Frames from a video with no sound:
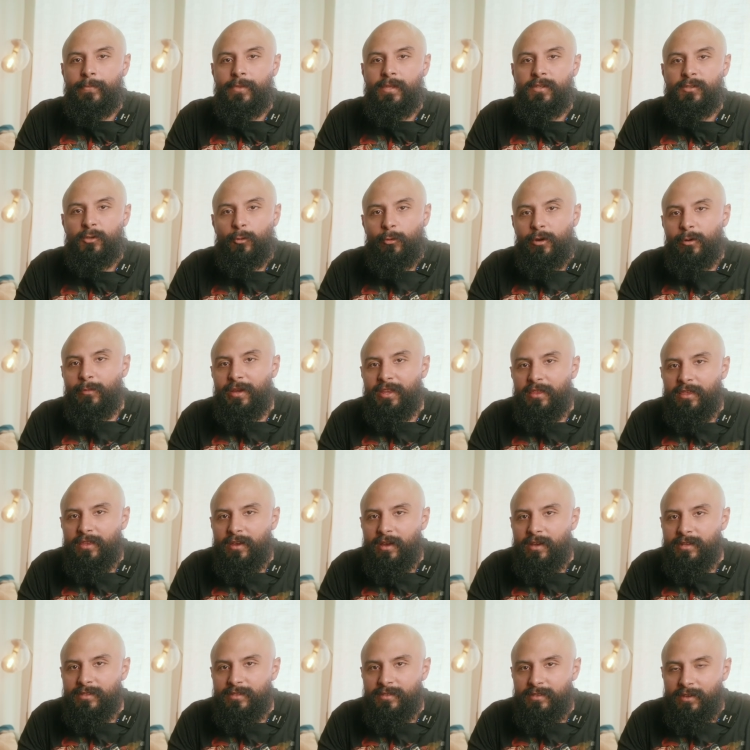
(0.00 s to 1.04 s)
So what are my
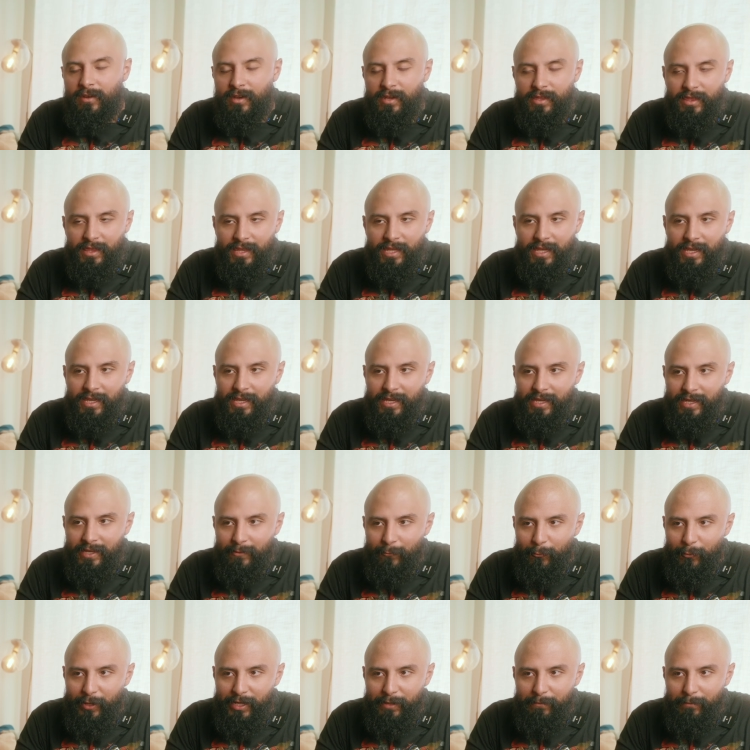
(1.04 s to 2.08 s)
thoughts on the
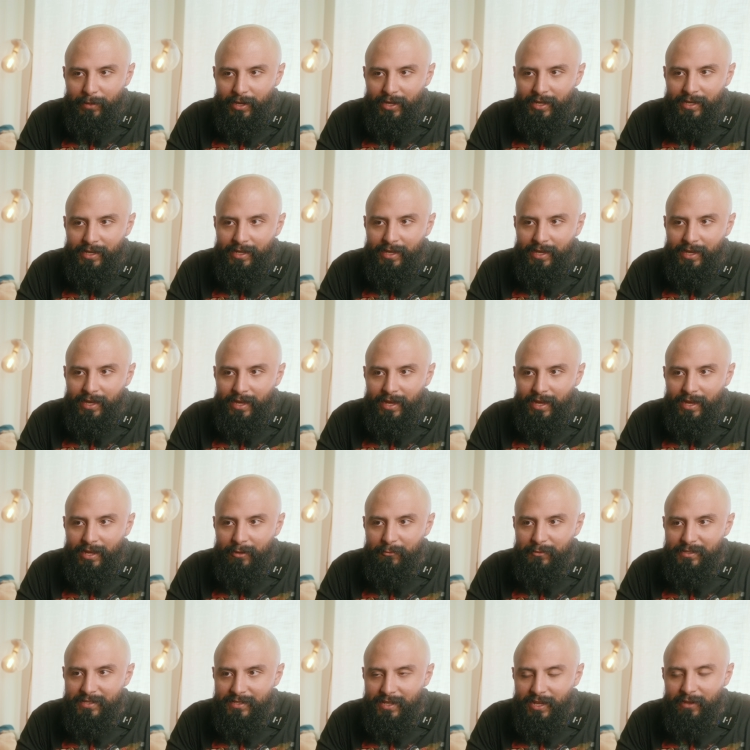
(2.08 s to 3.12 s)
WingBike? I
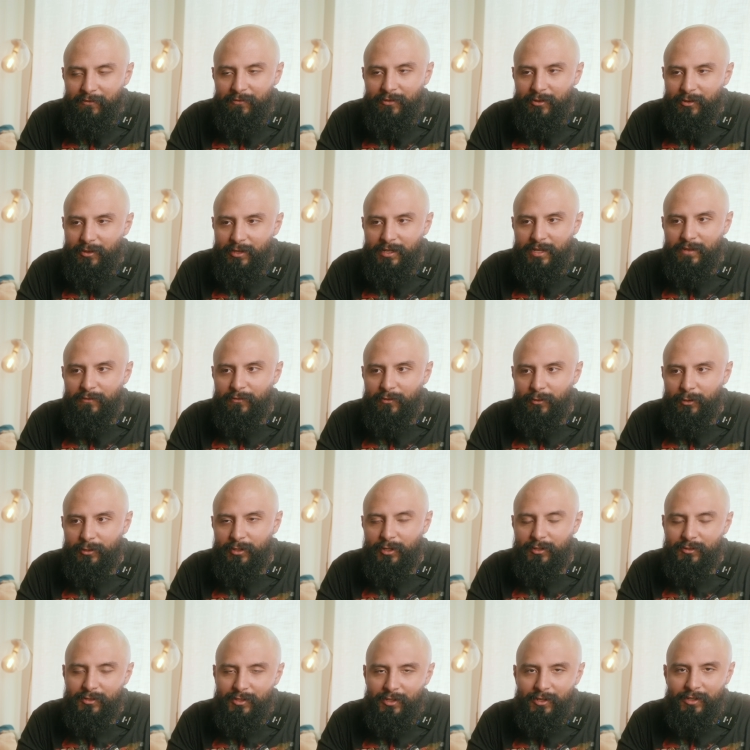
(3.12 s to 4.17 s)
would say if you're looking for an
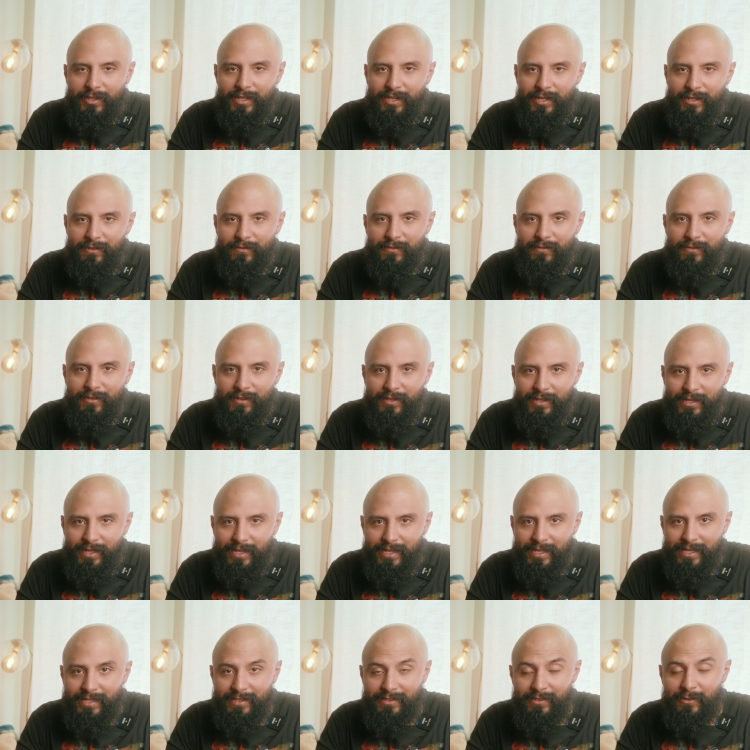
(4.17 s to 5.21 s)
alternative
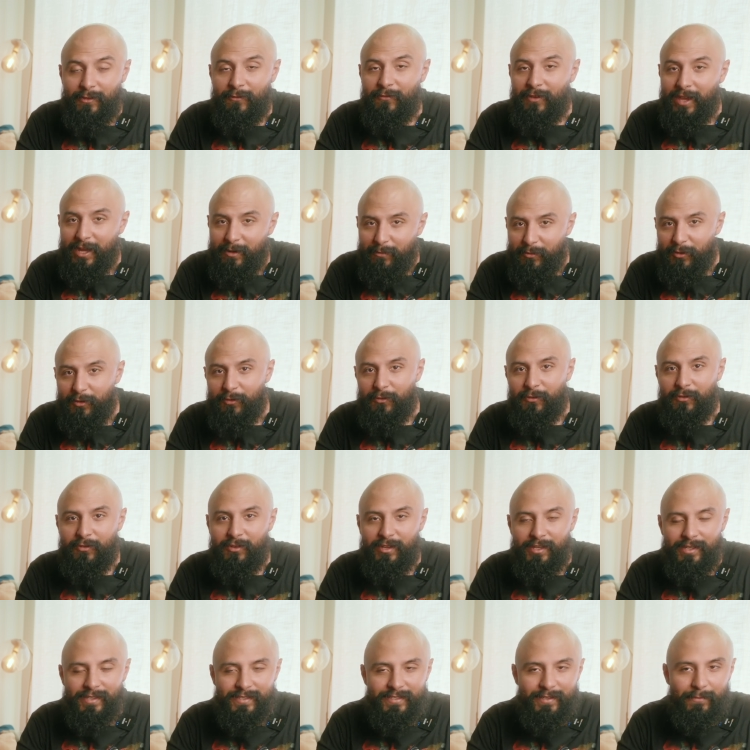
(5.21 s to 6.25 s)
to the Van Moof,
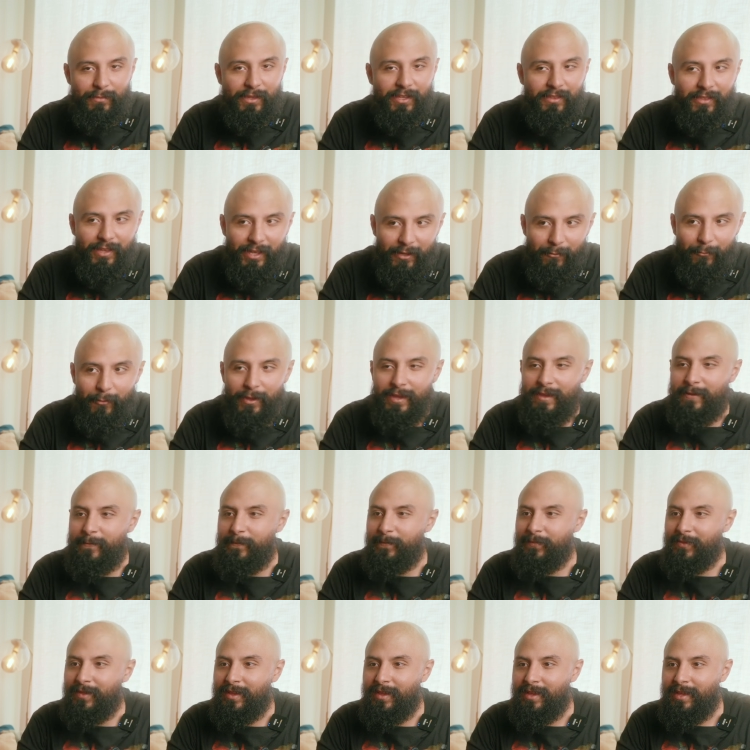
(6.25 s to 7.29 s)
something lightweight,
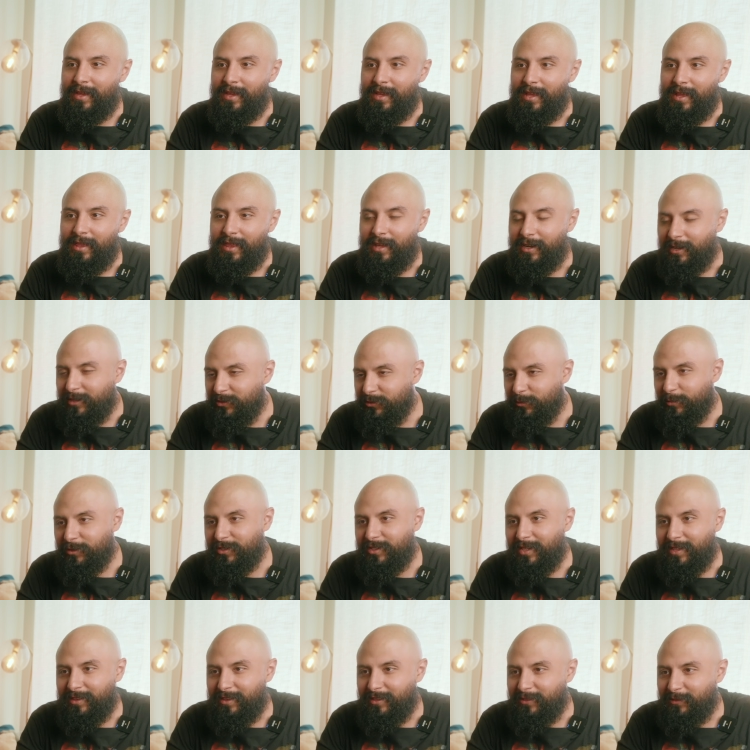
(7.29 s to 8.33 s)
then
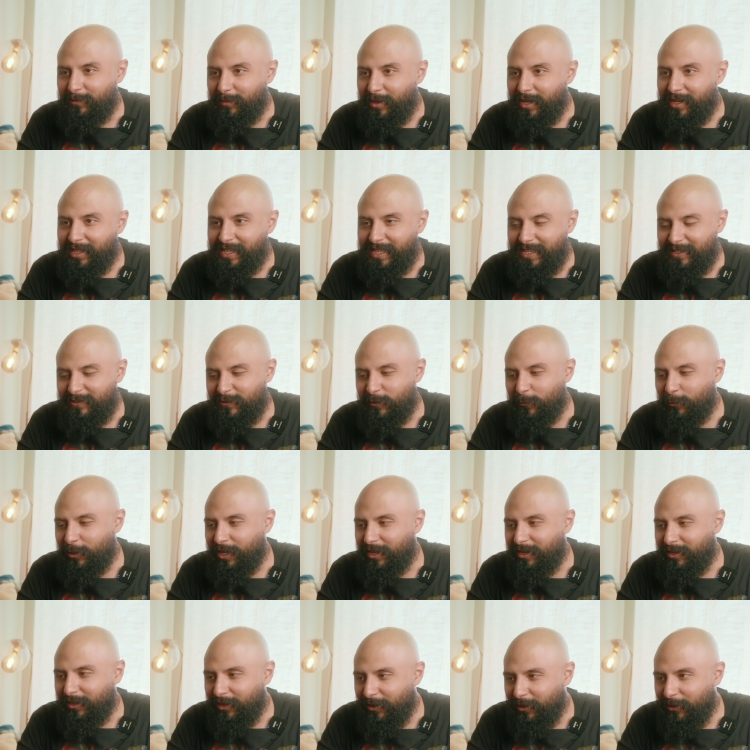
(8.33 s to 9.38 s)
100% this bike is the way
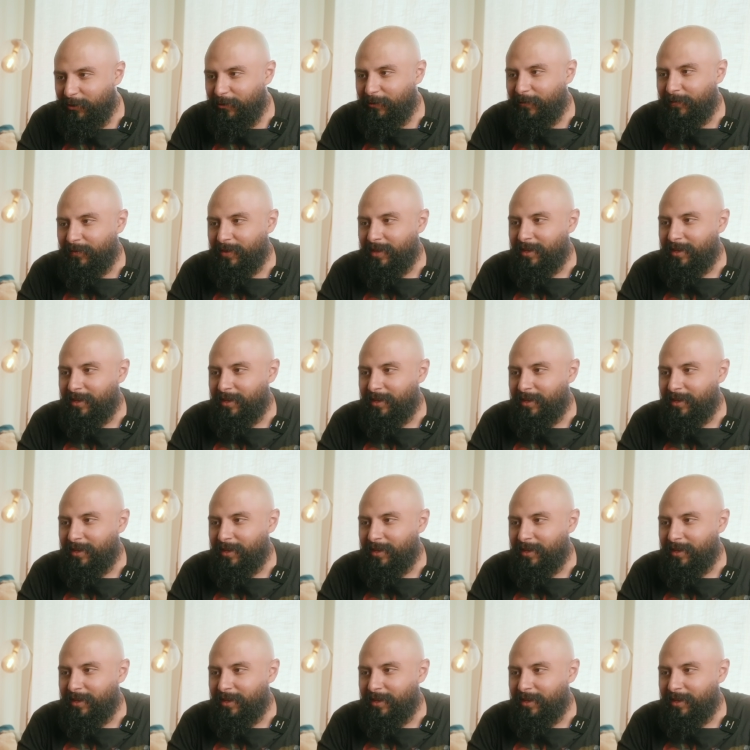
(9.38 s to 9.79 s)
to go.